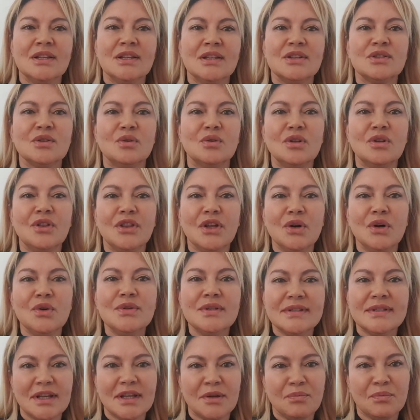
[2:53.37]
So although
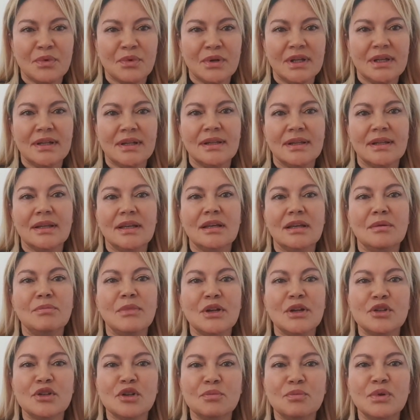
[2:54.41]
separate, the
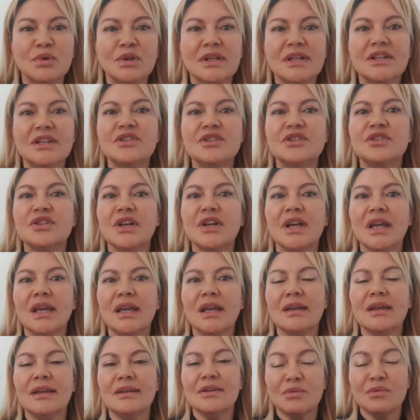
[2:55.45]
Metro Police
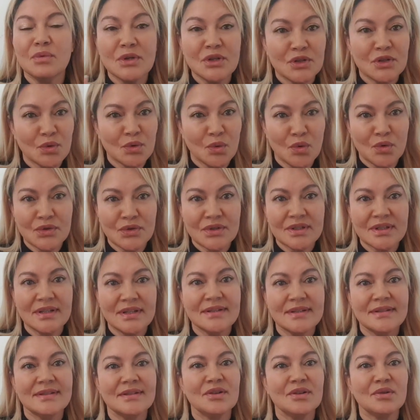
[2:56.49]
share
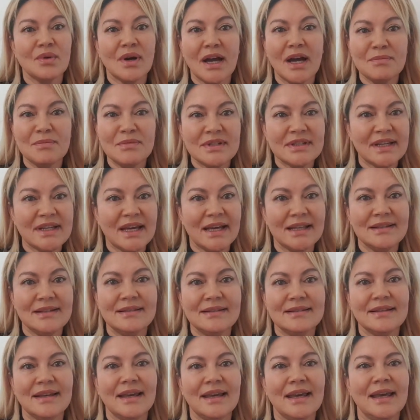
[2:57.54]
resources, crime
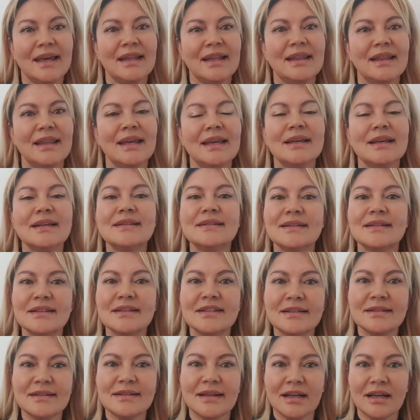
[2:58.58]
stats, and they
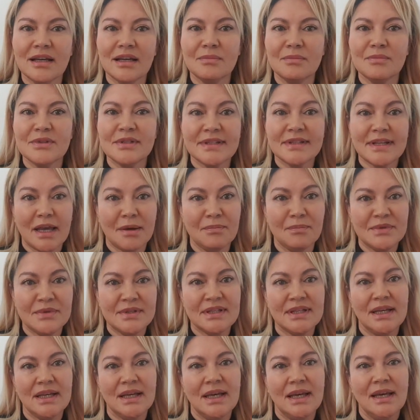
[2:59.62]
assist
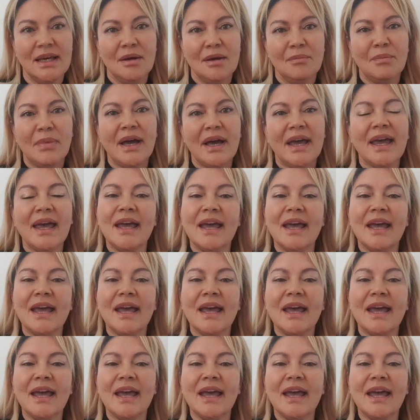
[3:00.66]
SAPs by